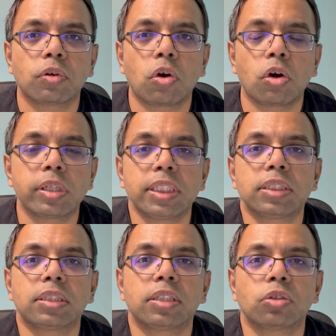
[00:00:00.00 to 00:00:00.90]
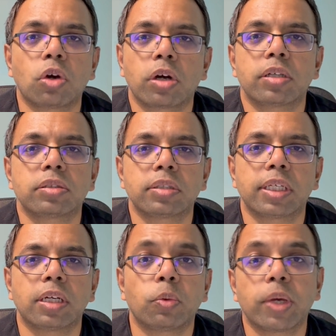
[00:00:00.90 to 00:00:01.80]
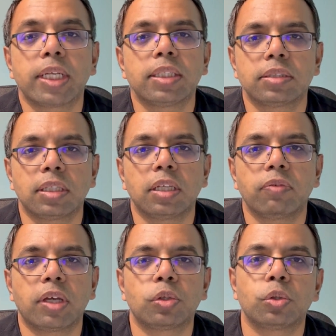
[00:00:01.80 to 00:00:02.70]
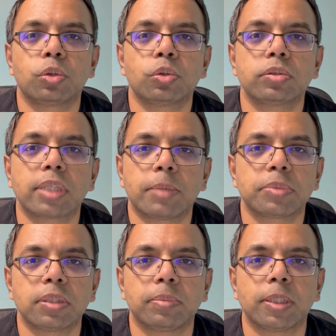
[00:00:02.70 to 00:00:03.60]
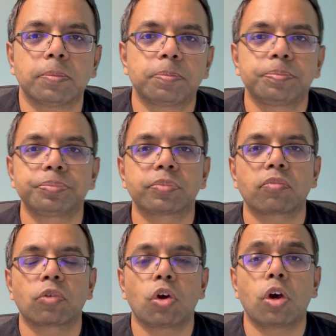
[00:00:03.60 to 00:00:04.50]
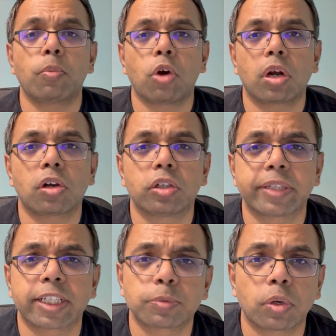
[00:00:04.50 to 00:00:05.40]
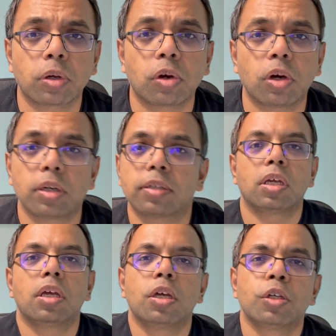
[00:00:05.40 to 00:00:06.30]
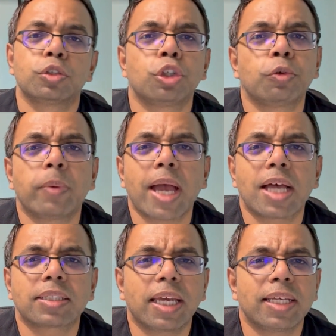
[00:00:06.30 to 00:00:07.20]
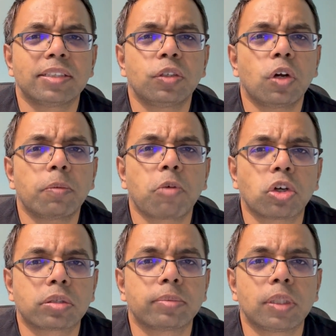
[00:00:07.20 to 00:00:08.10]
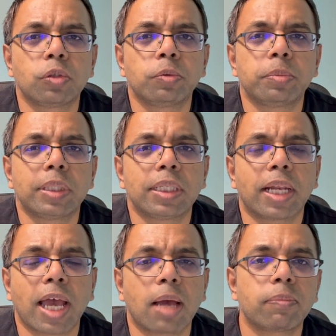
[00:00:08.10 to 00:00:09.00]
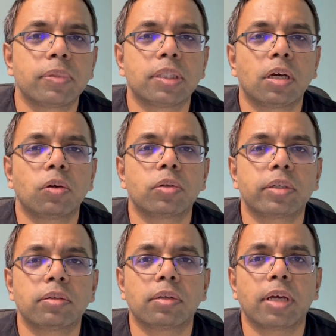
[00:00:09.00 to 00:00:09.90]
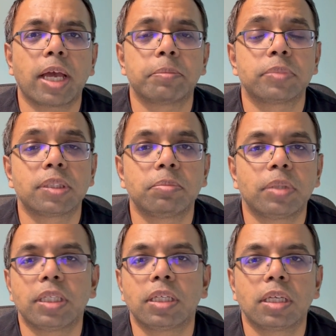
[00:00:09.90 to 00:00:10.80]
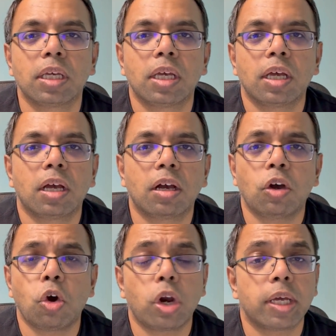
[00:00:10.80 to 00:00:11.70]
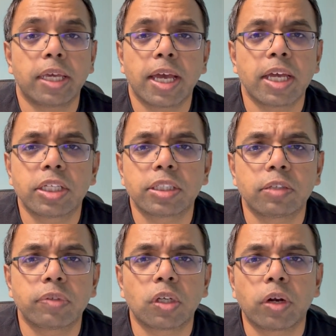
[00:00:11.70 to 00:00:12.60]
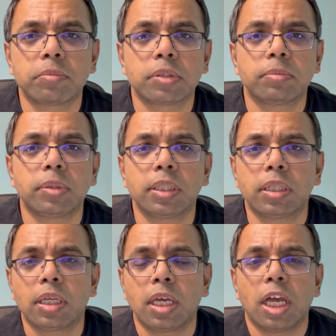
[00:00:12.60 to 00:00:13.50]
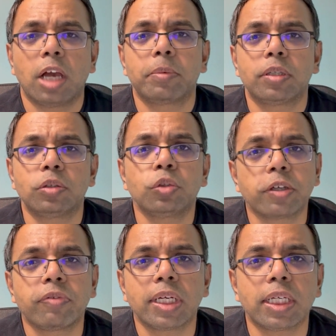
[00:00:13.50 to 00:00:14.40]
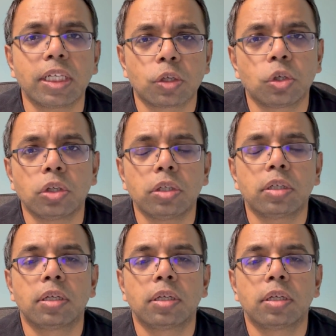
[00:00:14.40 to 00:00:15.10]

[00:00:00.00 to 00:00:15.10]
all these things orchestrated very easily when you use MCP or Model Context Protocol. So you may ask, hey, is it not possible to build an app without MCP or a AI agent without MCP? I mean, you definitely could.